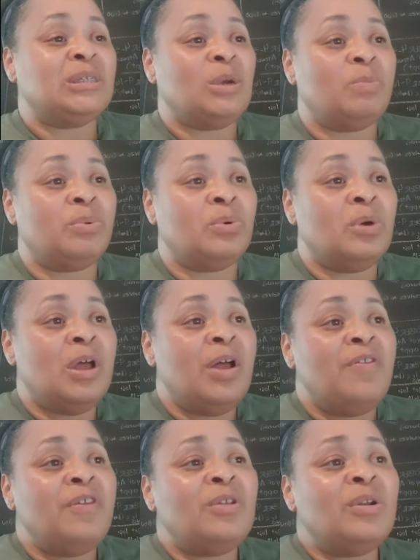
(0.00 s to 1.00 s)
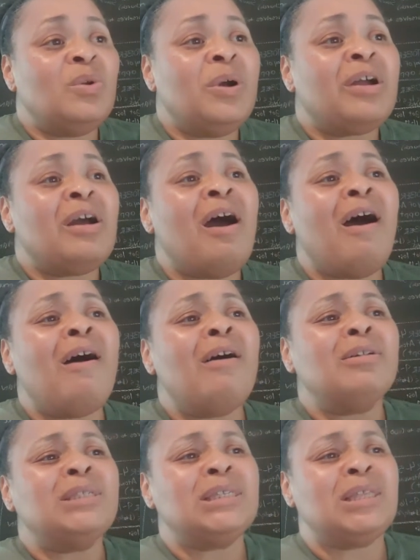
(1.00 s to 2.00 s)
the temple. Then the Lord
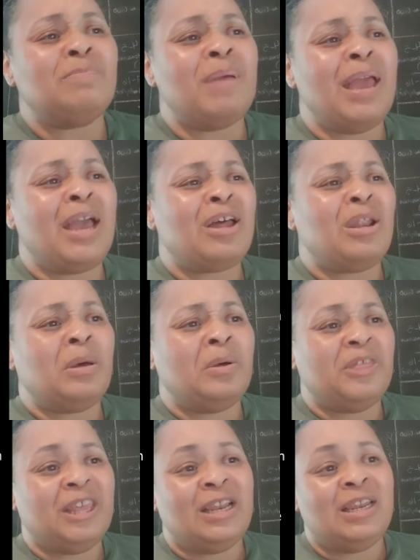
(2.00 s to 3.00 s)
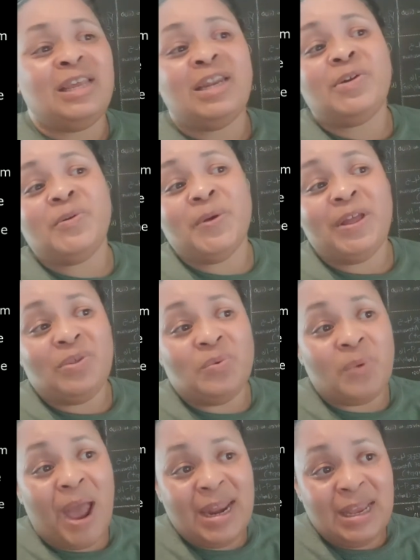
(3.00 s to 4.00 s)
called to the man clothed in linen who
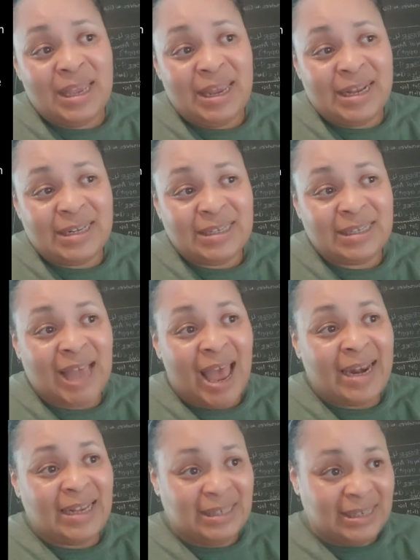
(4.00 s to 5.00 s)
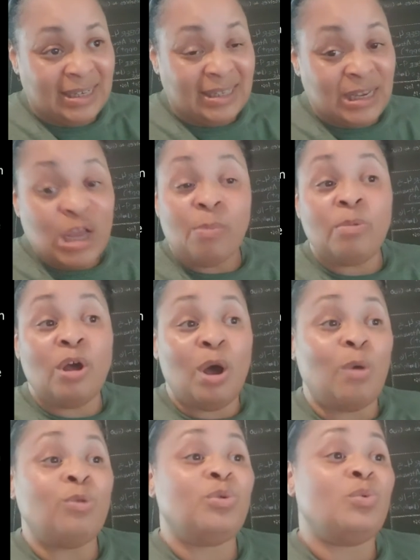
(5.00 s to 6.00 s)
had the writing kit at his side and said to
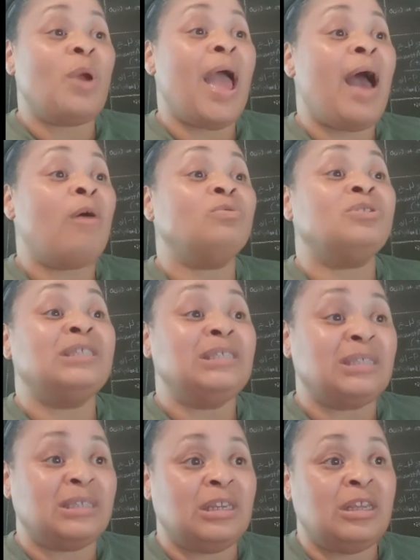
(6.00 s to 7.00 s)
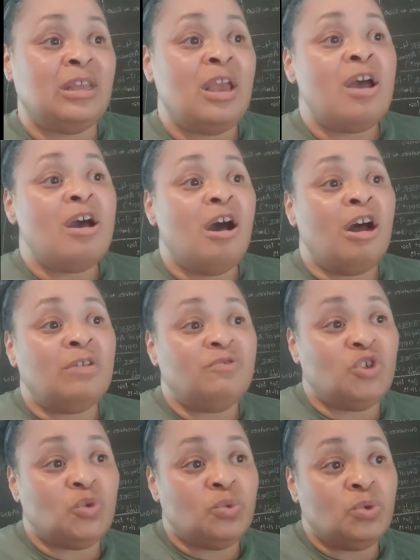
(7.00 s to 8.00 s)
him, Go throughout the city
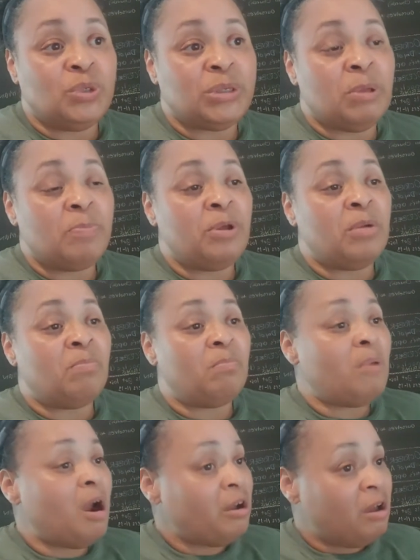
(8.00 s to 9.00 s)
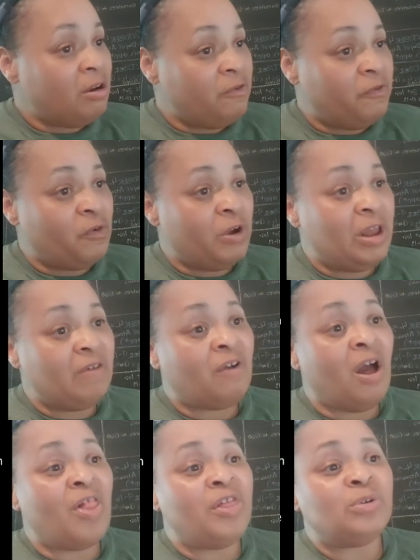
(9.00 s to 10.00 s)
of Jerusalem and put a mark on the forehead
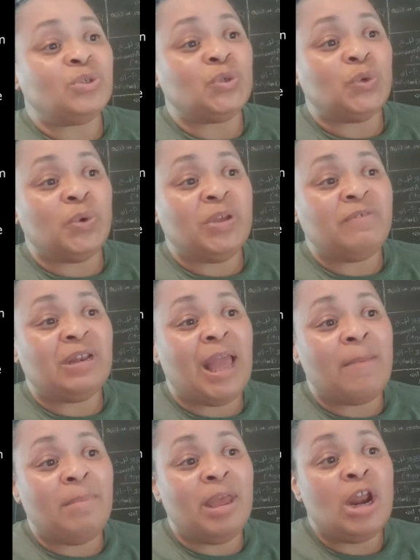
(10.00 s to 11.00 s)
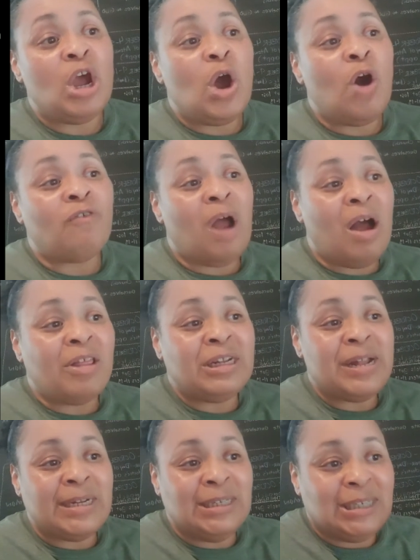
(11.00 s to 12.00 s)
of all those who grieve and lament over
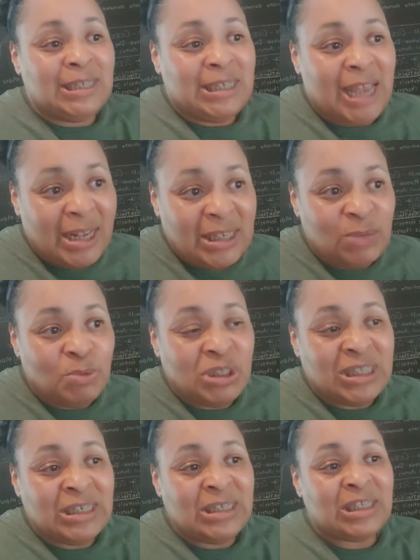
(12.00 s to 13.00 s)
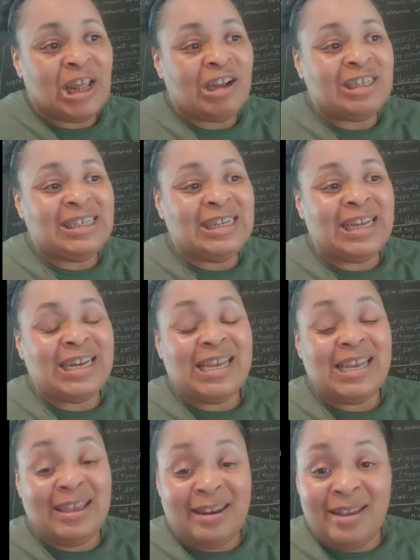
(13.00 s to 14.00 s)
all the detestable things that are
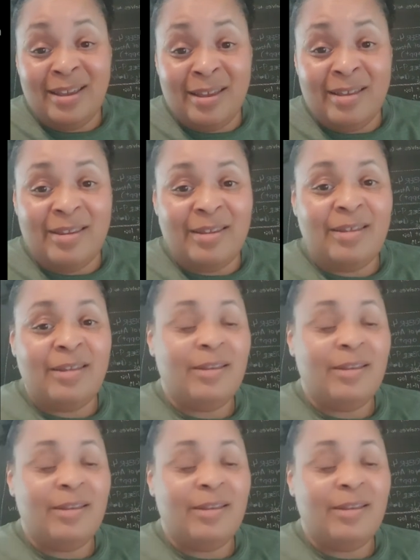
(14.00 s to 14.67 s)
done in it.